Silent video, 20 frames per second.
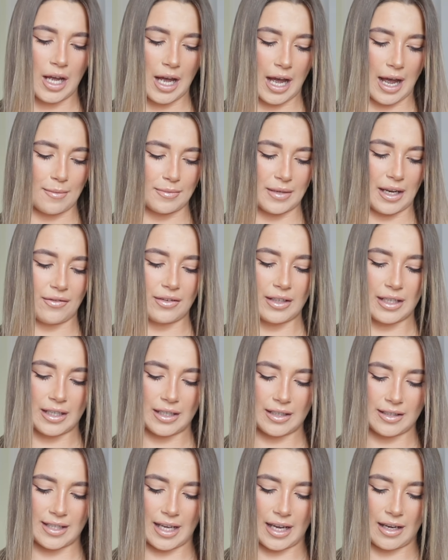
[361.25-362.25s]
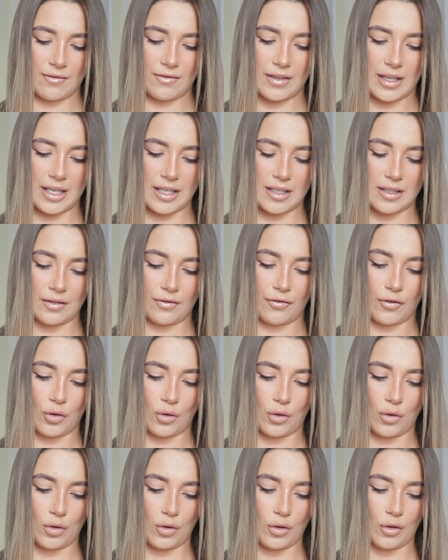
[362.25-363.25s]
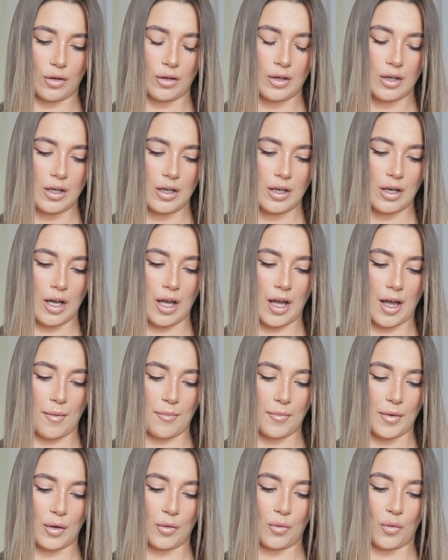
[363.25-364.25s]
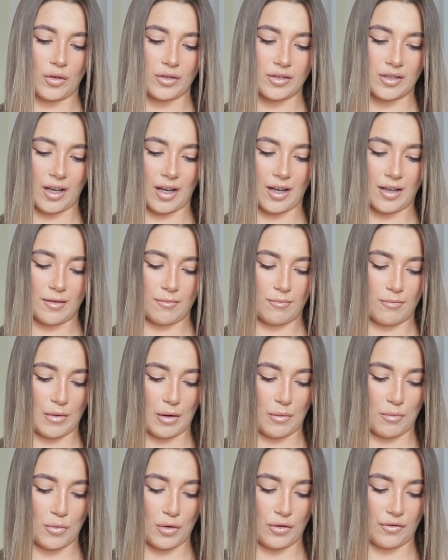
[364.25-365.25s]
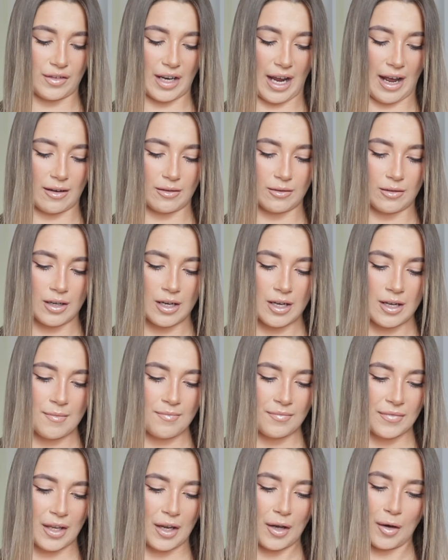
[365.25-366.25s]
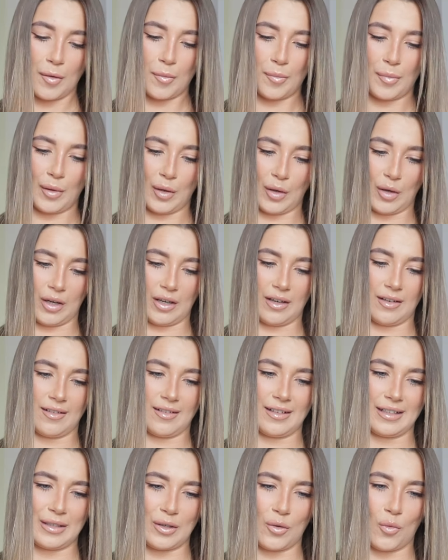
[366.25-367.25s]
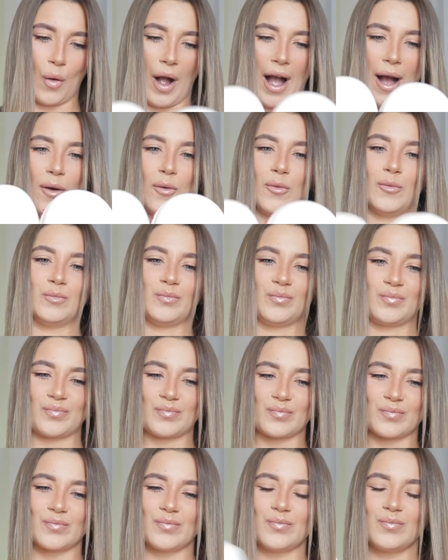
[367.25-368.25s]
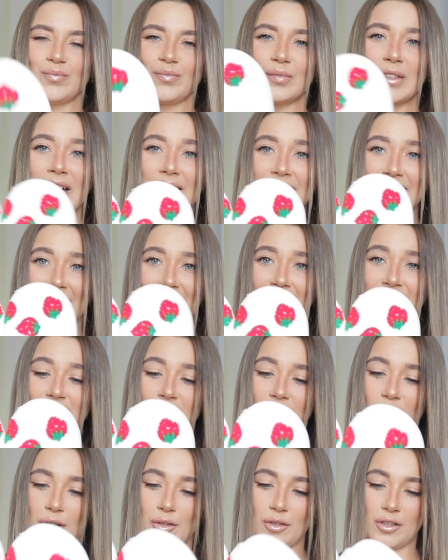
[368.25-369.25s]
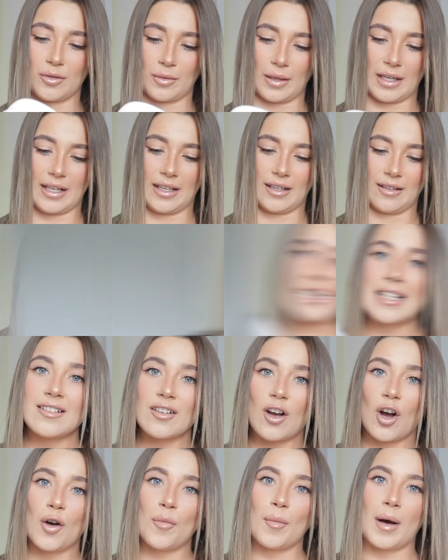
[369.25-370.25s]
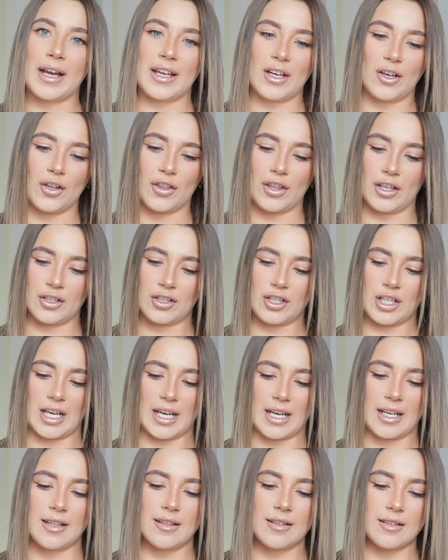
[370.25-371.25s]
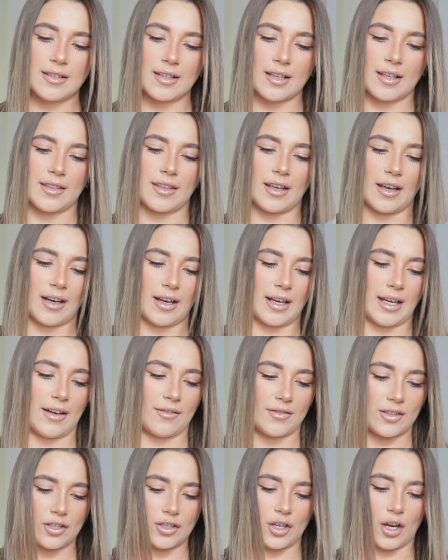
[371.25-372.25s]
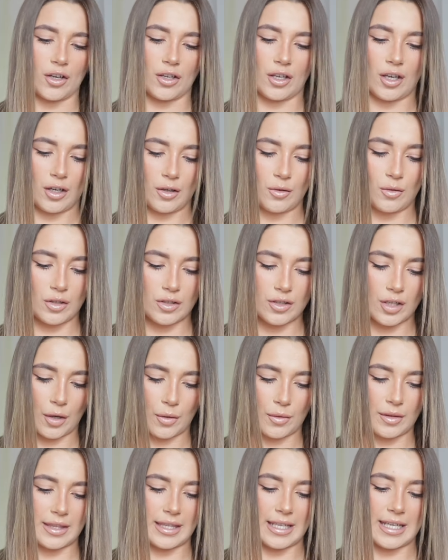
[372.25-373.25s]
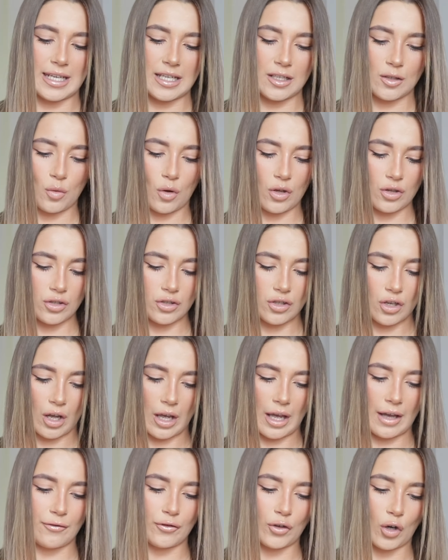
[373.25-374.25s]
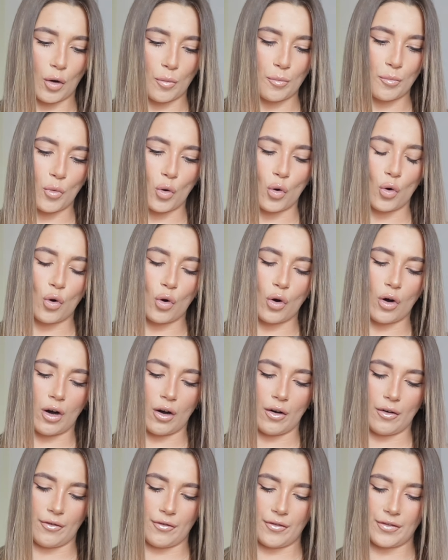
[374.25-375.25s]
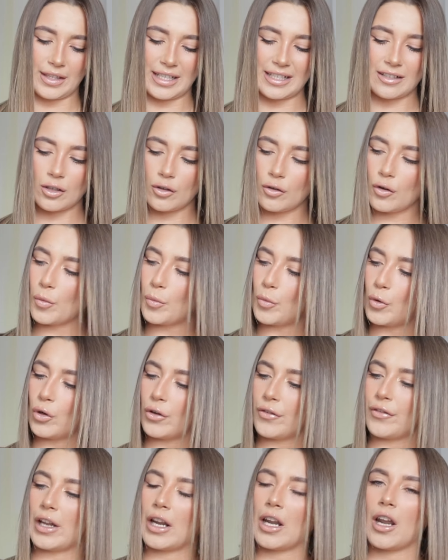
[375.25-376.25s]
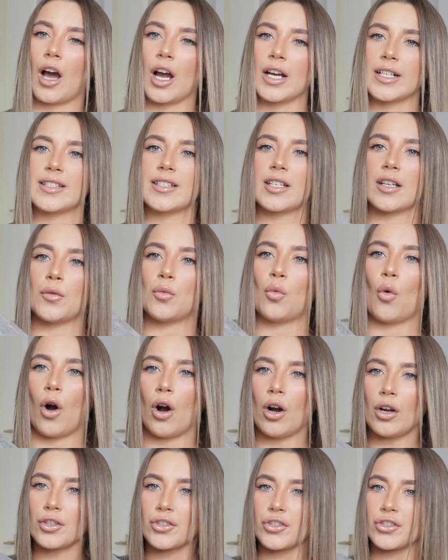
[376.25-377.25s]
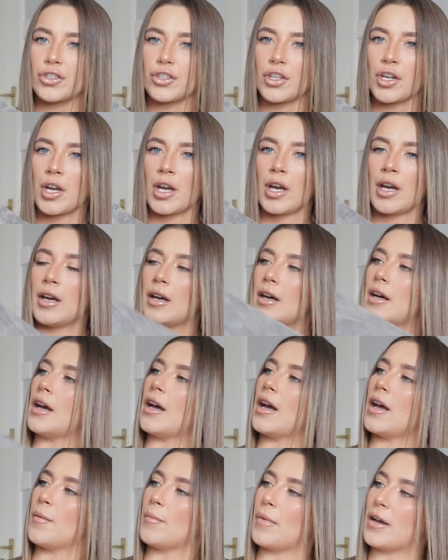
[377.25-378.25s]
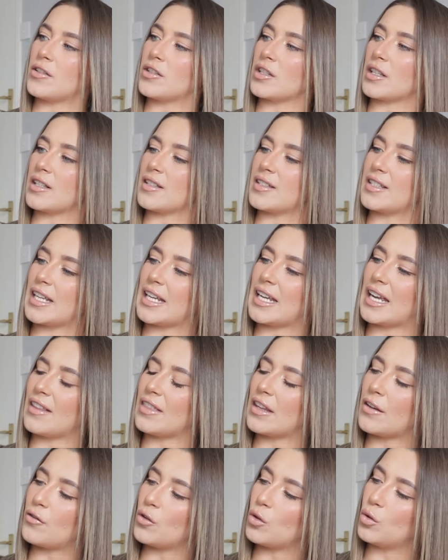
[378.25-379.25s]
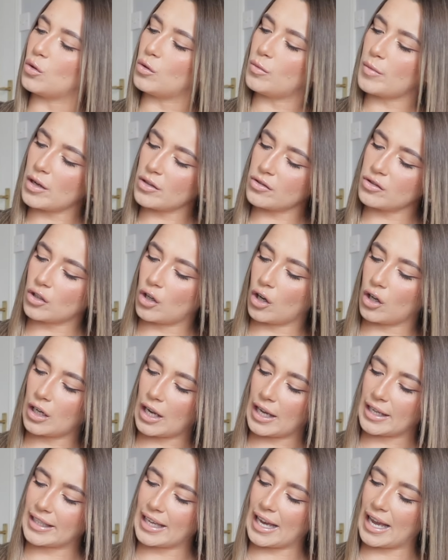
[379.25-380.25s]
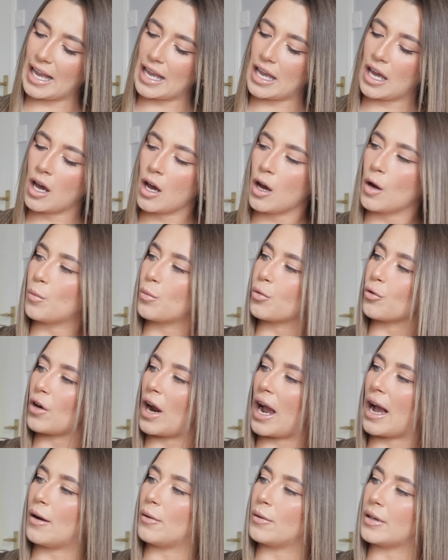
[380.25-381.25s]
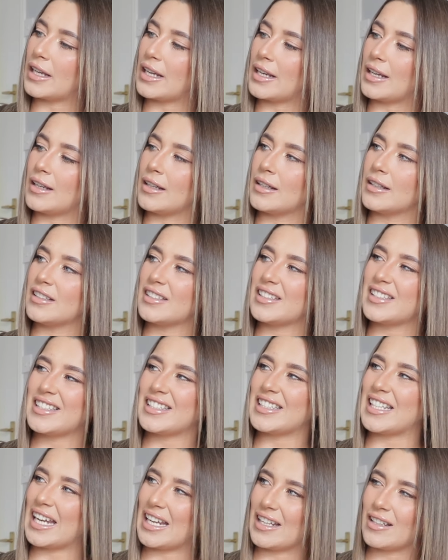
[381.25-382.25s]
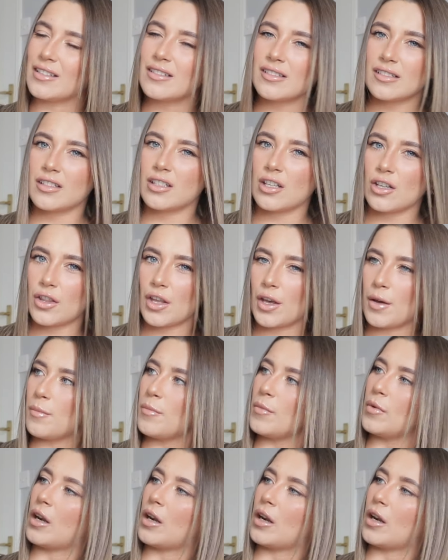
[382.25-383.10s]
I'm definitely gonna save these for once I'm moved out. But wow, they are so sweet. These are my other jeans that I have to show you. So these ones have got more of, these are more of a lighter wash, as you can see, and they've almost got like a brownie tint to them.